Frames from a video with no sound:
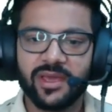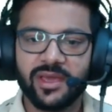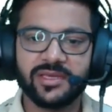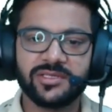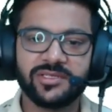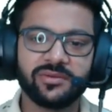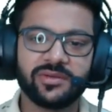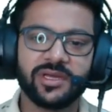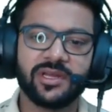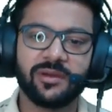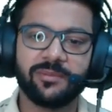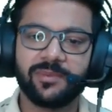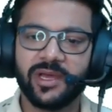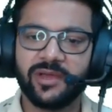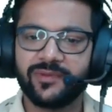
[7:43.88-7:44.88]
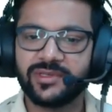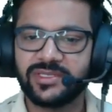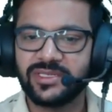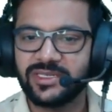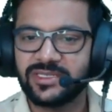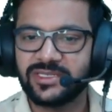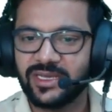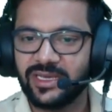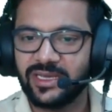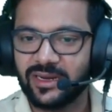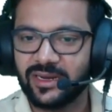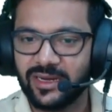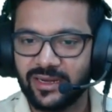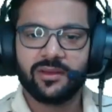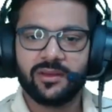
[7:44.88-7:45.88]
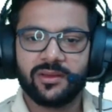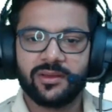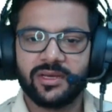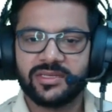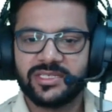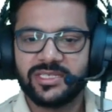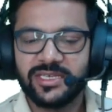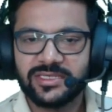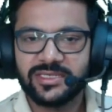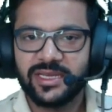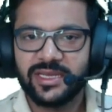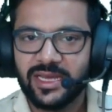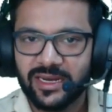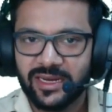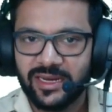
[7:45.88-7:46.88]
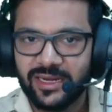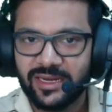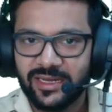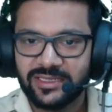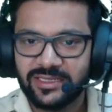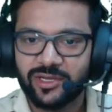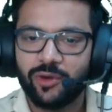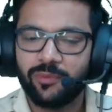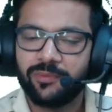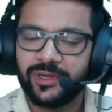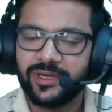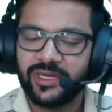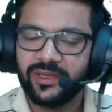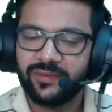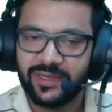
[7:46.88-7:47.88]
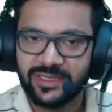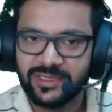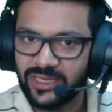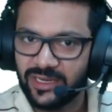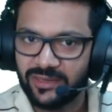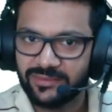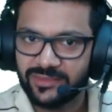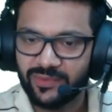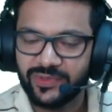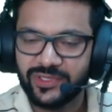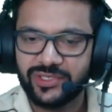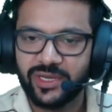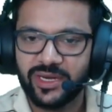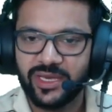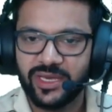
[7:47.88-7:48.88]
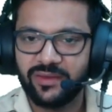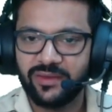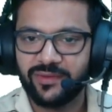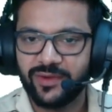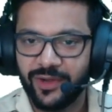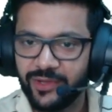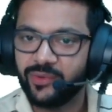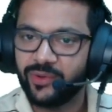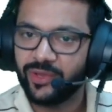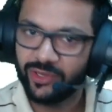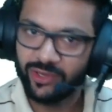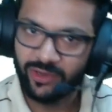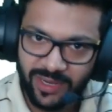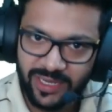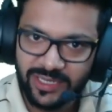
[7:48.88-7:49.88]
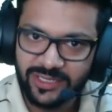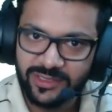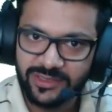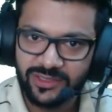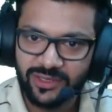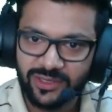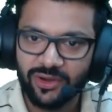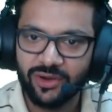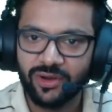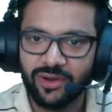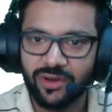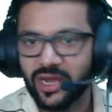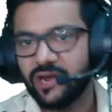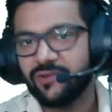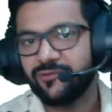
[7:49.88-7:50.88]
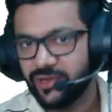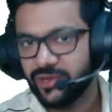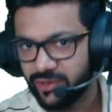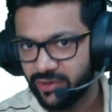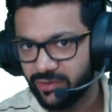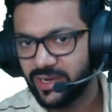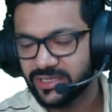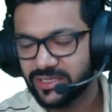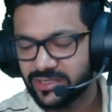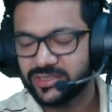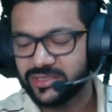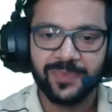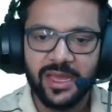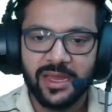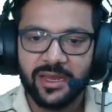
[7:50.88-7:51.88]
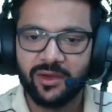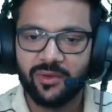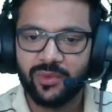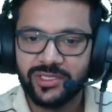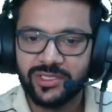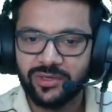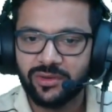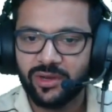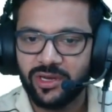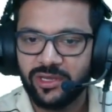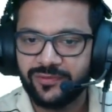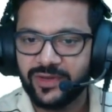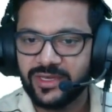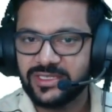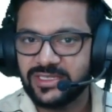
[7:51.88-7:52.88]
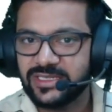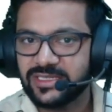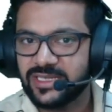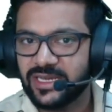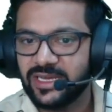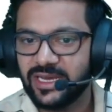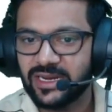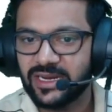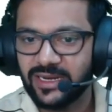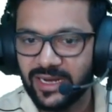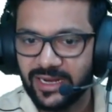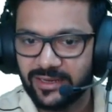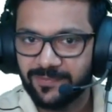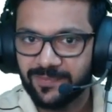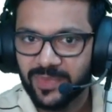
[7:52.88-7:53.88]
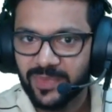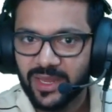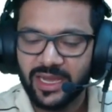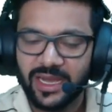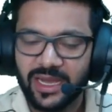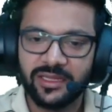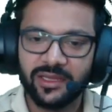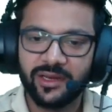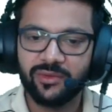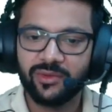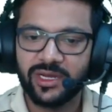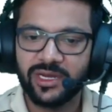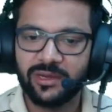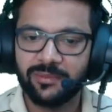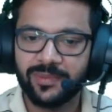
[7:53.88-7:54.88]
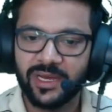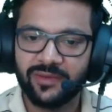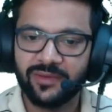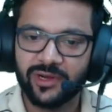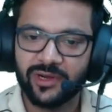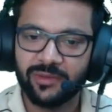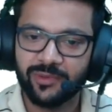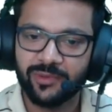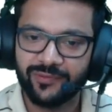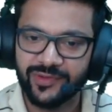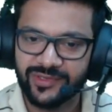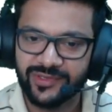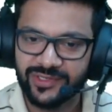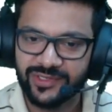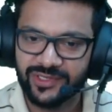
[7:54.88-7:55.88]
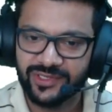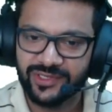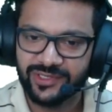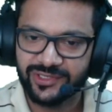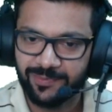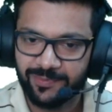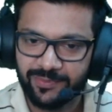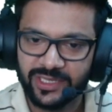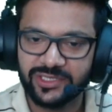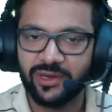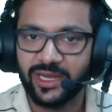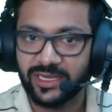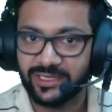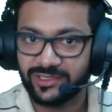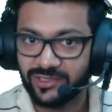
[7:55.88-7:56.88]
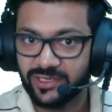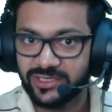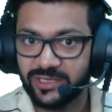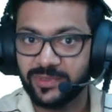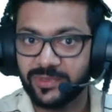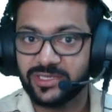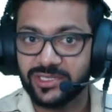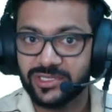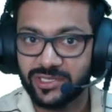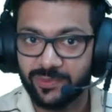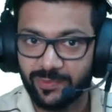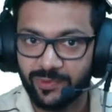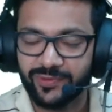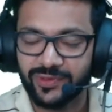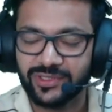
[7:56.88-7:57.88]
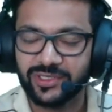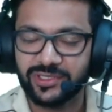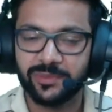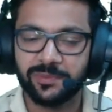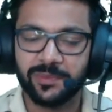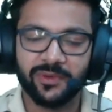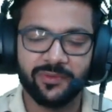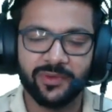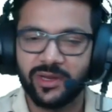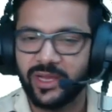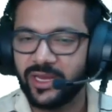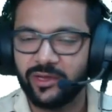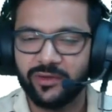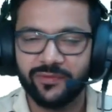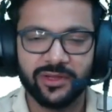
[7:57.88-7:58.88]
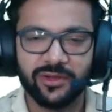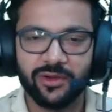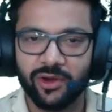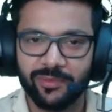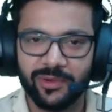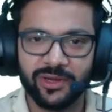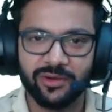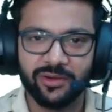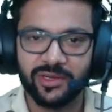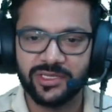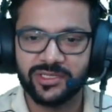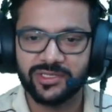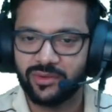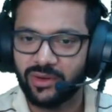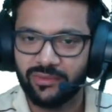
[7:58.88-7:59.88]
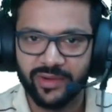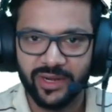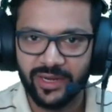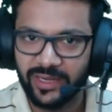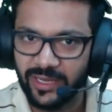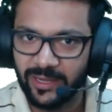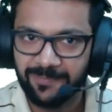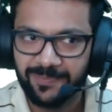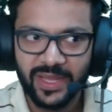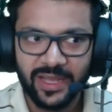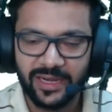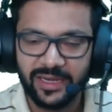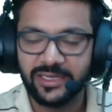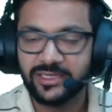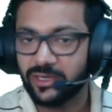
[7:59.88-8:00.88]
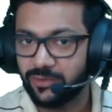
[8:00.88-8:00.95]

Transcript: is you can apply for CSIR NET. Now, CSIR NET is a competitive exam which you can give during your master's or after your master's. Now, once you qualify CSIR NET, either you can apply for a professorship, that's your lecturership, assistant professorship in any of its government college throughout India, and it's a